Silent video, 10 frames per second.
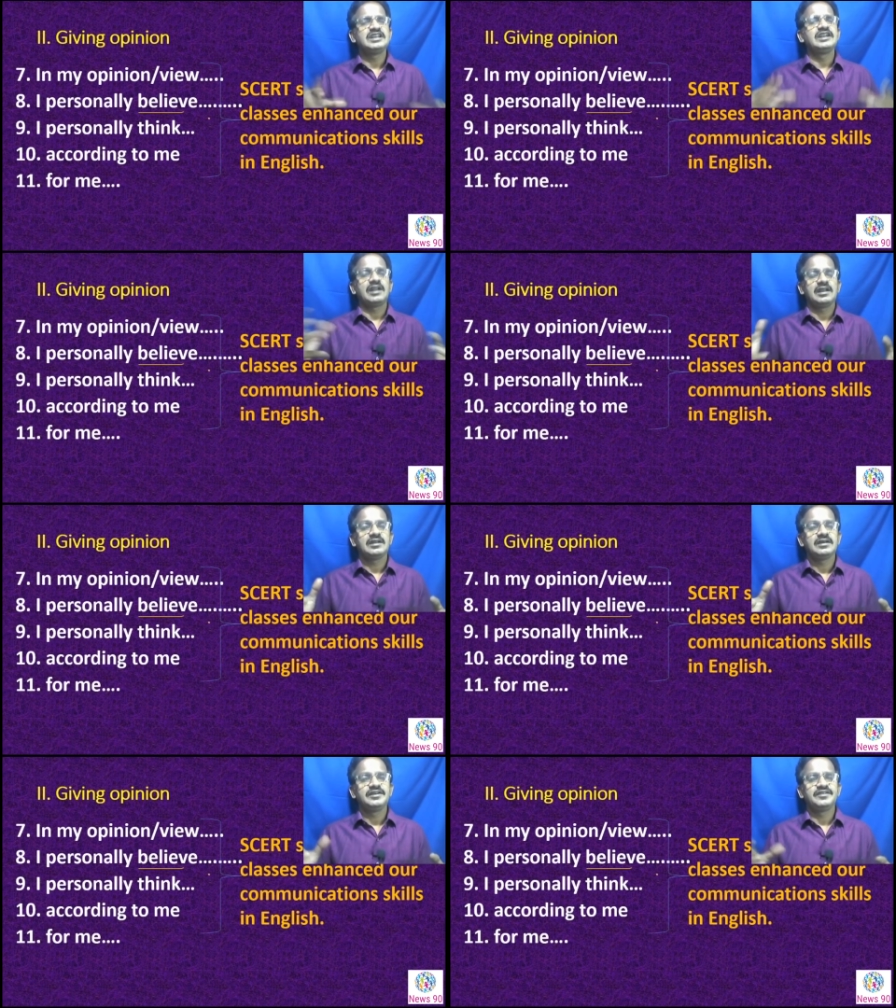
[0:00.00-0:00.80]
general
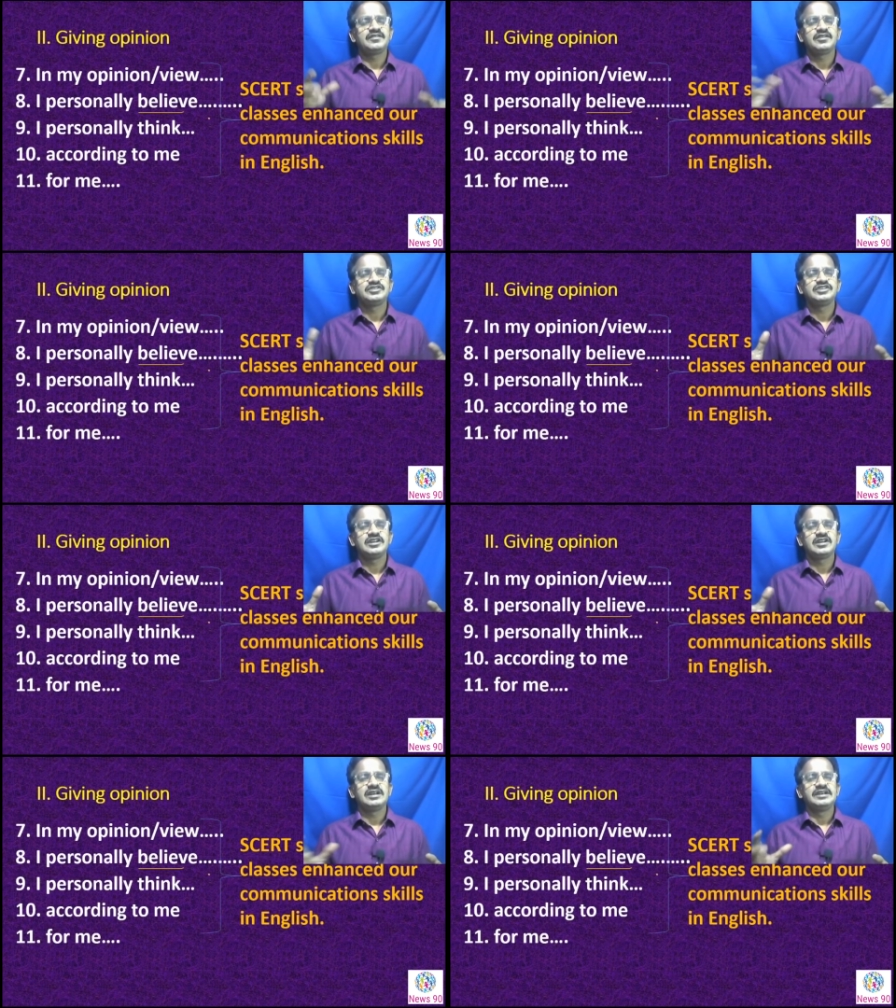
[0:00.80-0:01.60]
it is not
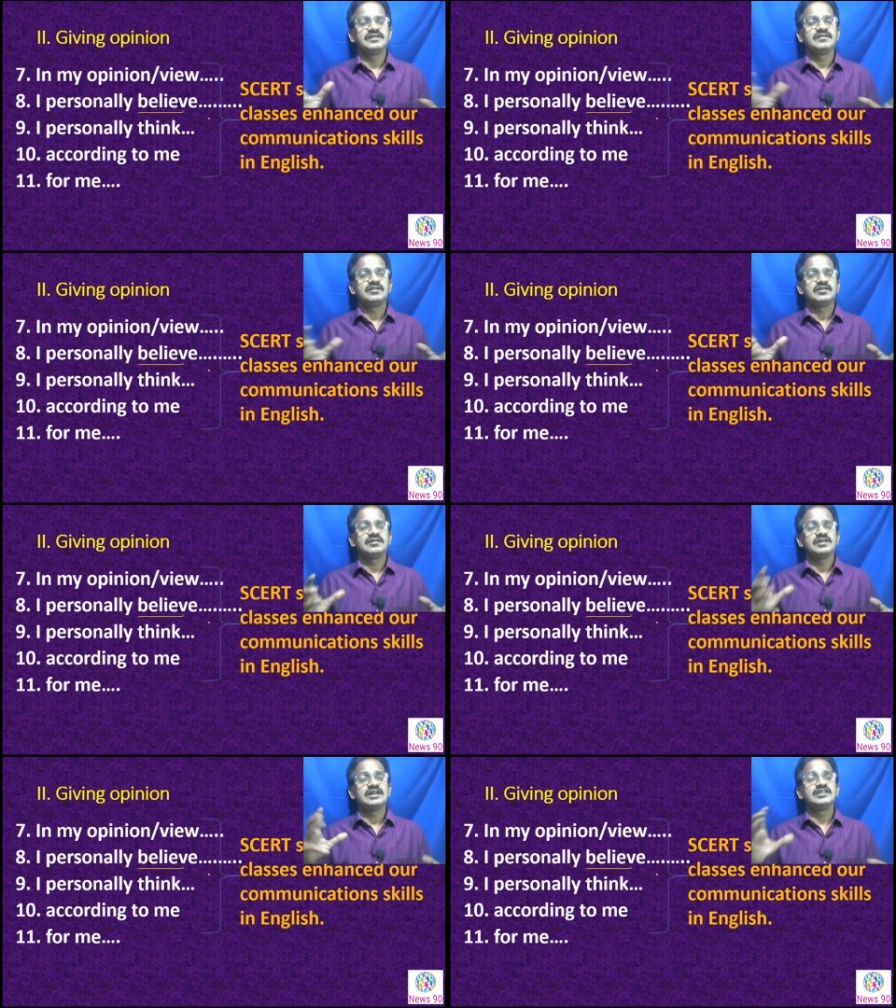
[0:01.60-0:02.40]
general it is
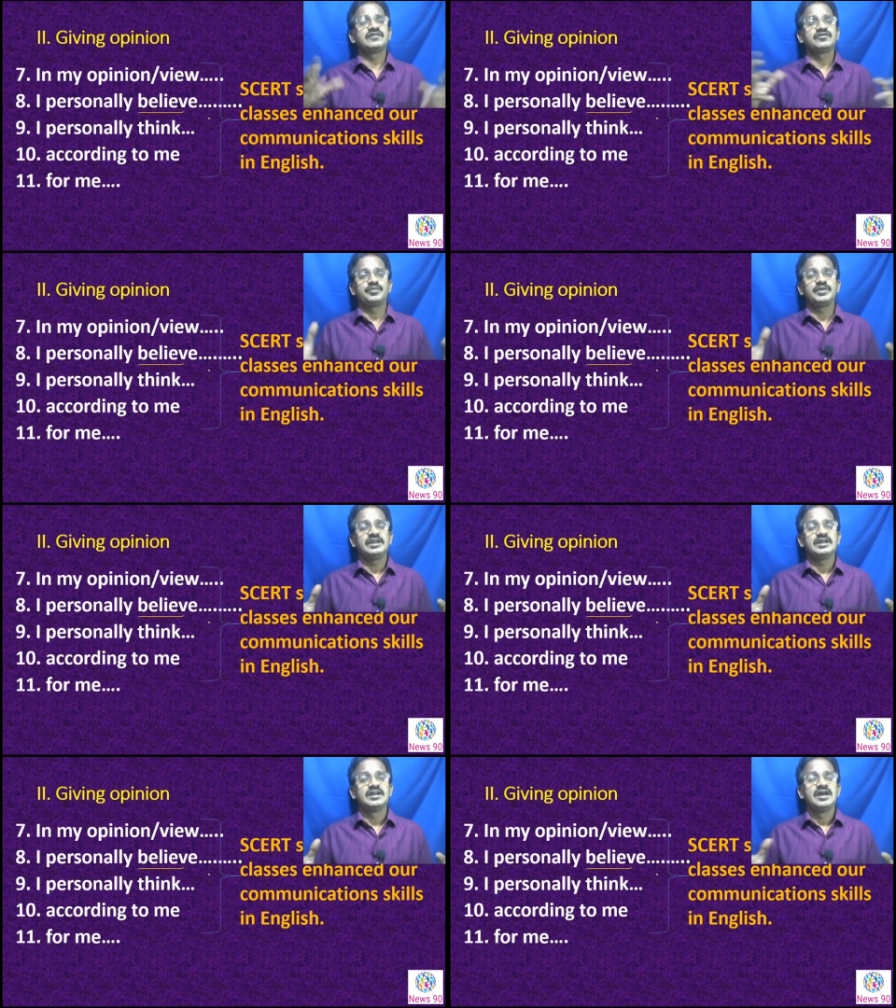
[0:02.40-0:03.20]
not the others
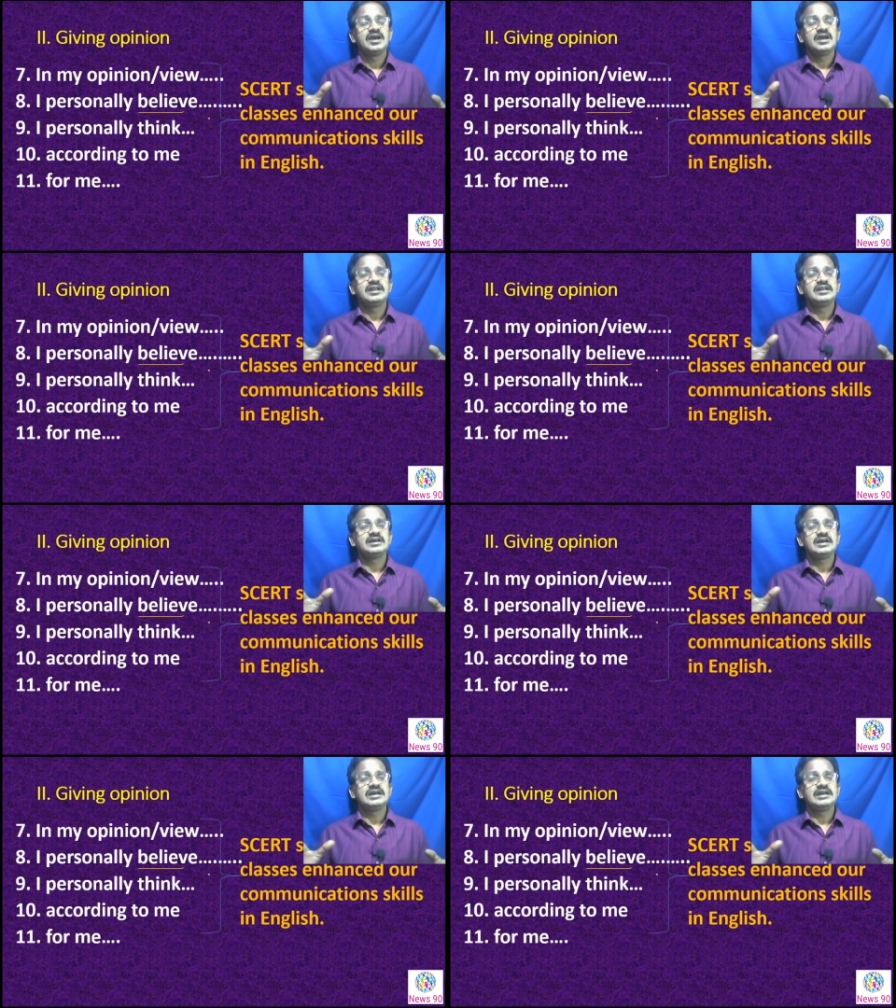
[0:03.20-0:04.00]
opinion
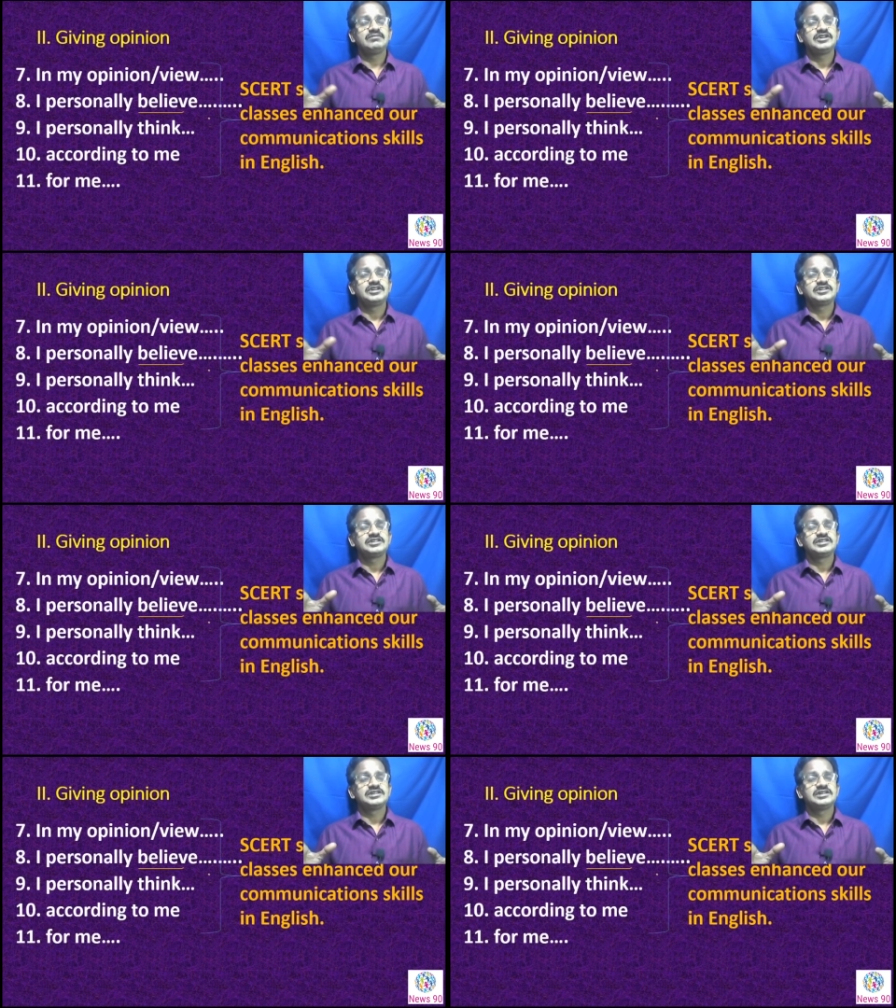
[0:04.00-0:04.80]
and uh, i am
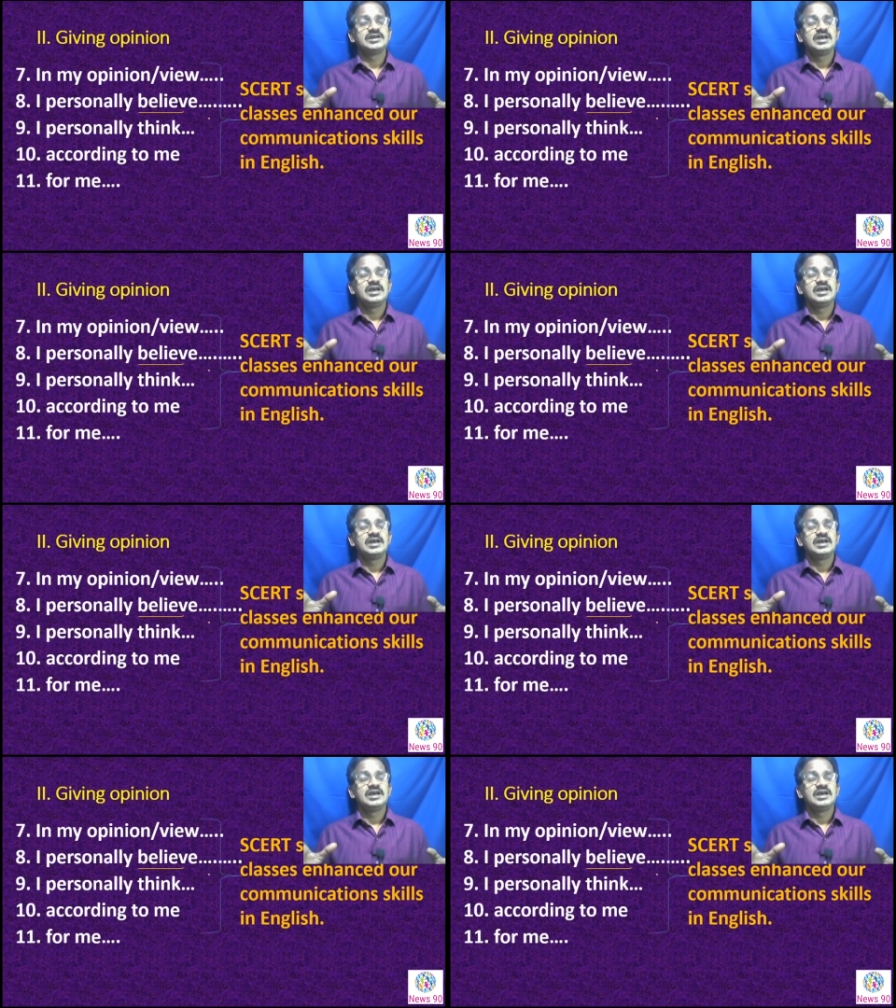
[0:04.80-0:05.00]
not